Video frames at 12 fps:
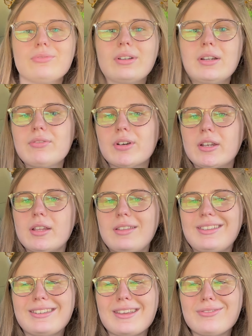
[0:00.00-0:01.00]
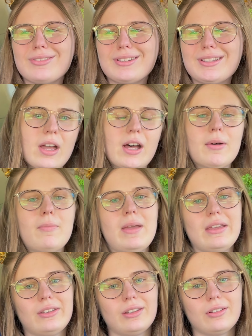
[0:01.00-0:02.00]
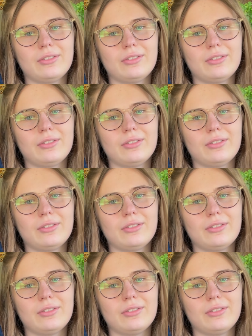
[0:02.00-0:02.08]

very fun. It's definitely a basic